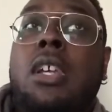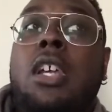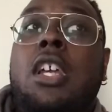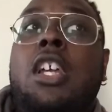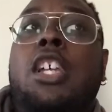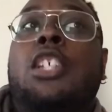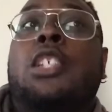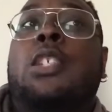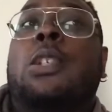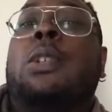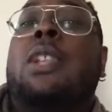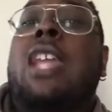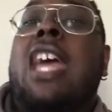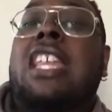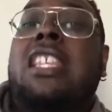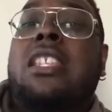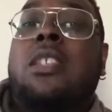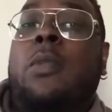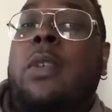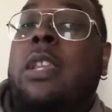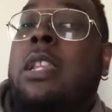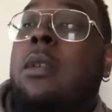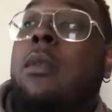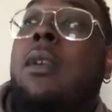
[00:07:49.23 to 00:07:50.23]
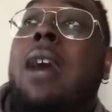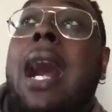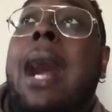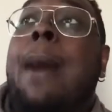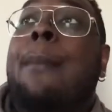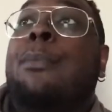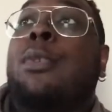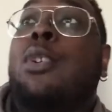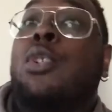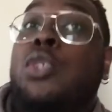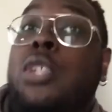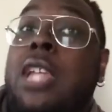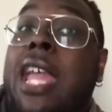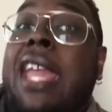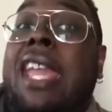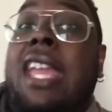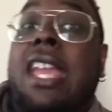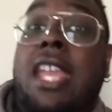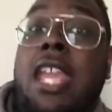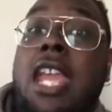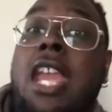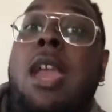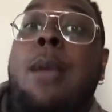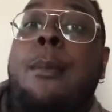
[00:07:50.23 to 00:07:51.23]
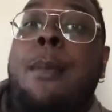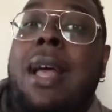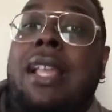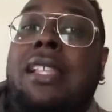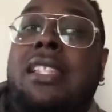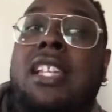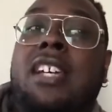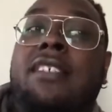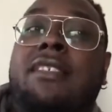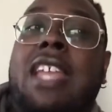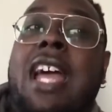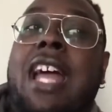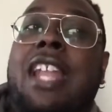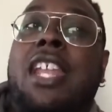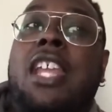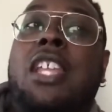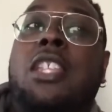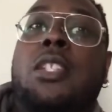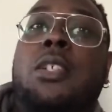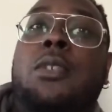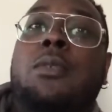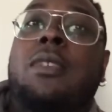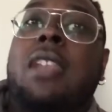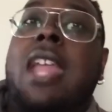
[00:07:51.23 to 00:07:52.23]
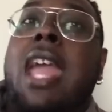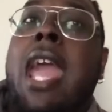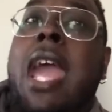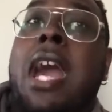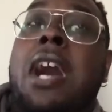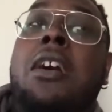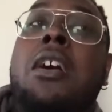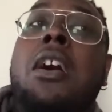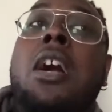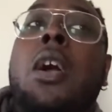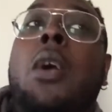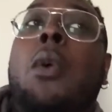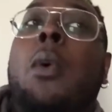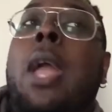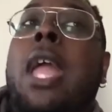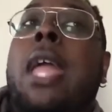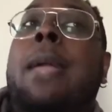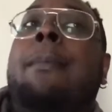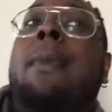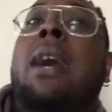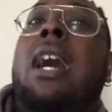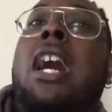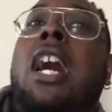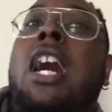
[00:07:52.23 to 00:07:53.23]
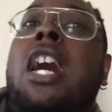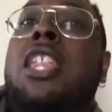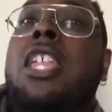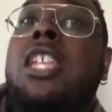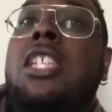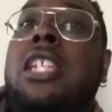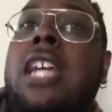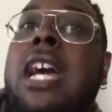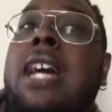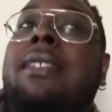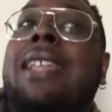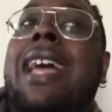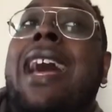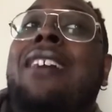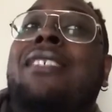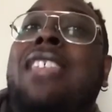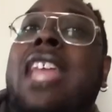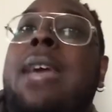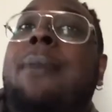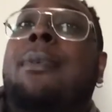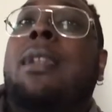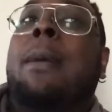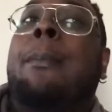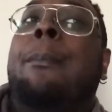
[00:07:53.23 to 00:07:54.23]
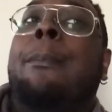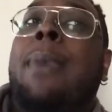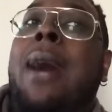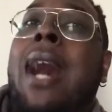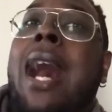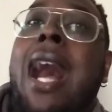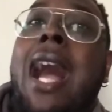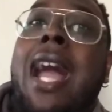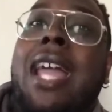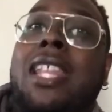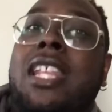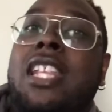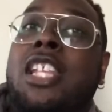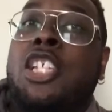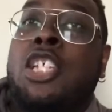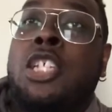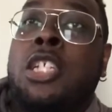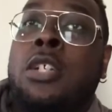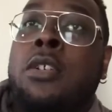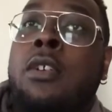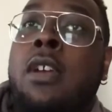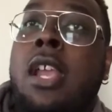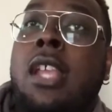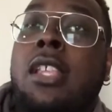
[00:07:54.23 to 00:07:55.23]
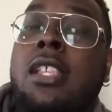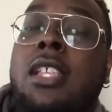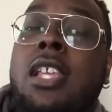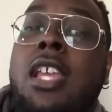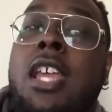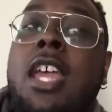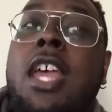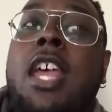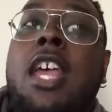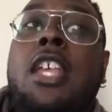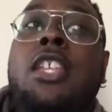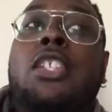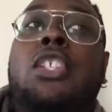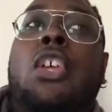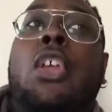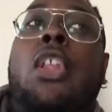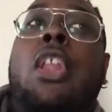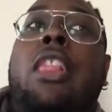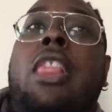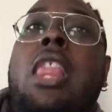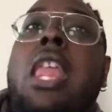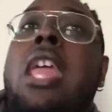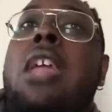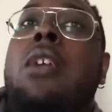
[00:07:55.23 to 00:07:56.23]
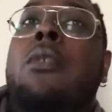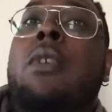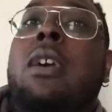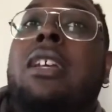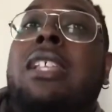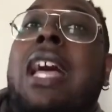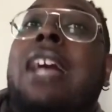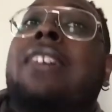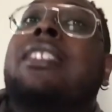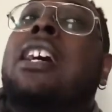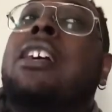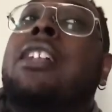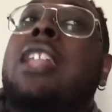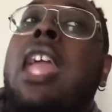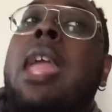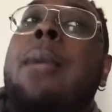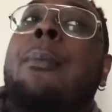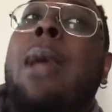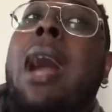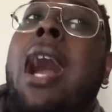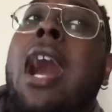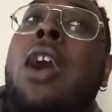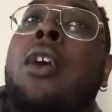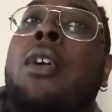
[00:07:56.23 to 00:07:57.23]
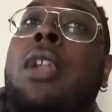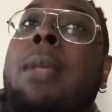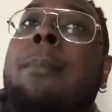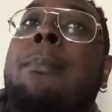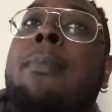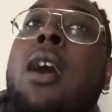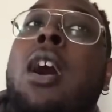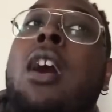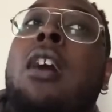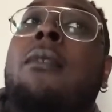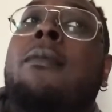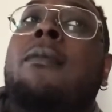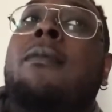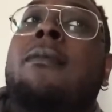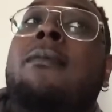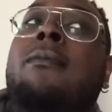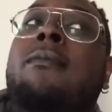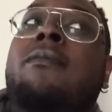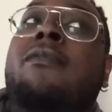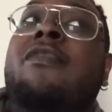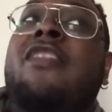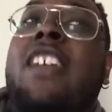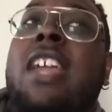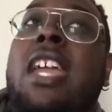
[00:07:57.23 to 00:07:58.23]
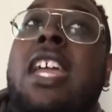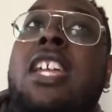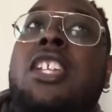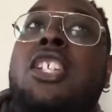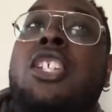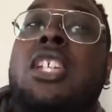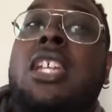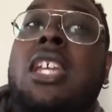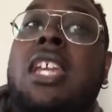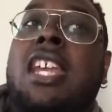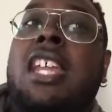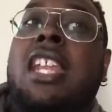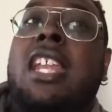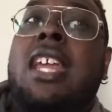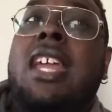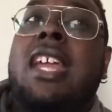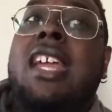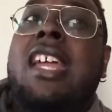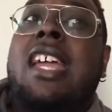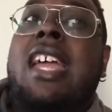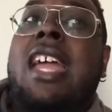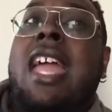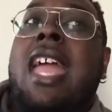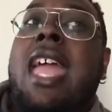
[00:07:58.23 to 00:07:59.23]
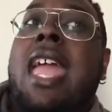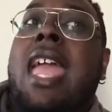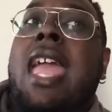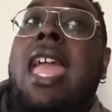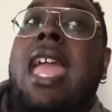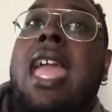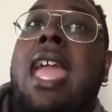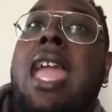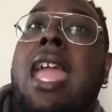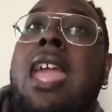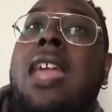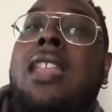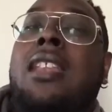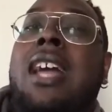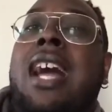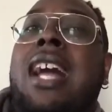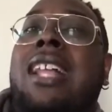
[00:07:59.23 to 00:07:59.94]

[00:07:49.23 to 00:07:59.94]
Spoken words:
So that's the reason why I'm taking care of myself that I need to now. In my other job, I was able to buy the insurance. So the thing was, I only bought vision, and I